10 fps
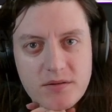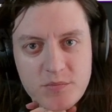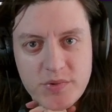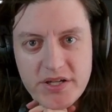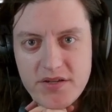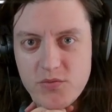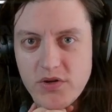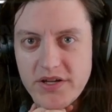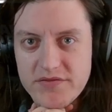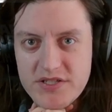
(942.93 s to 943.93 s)
But
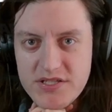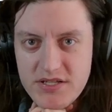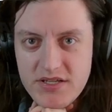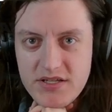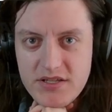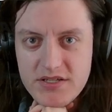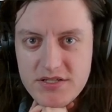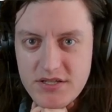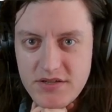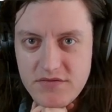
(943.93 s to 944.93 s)
we'll have to see. This is
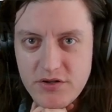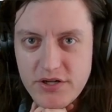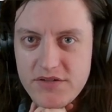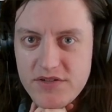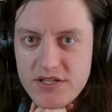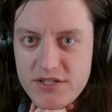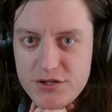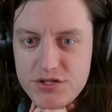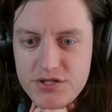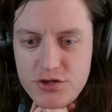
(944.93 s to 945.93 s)
a very
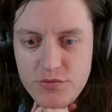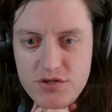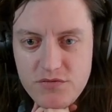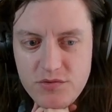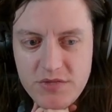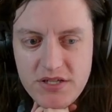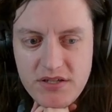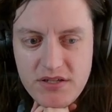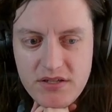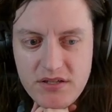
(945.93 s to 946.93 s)
advantageous situation for
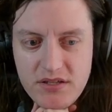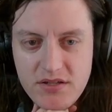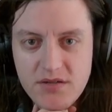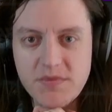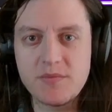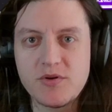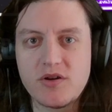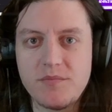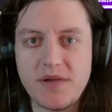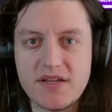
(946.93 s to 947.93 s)
me. My
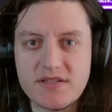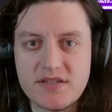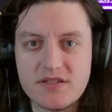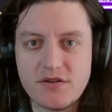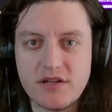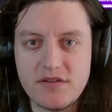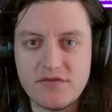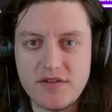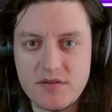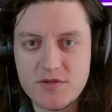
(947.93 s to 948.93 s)
opponent passes. Okay,
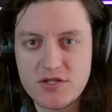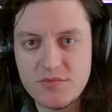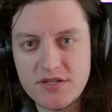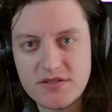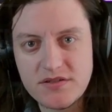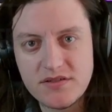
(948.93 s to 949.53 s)
5 damage to base.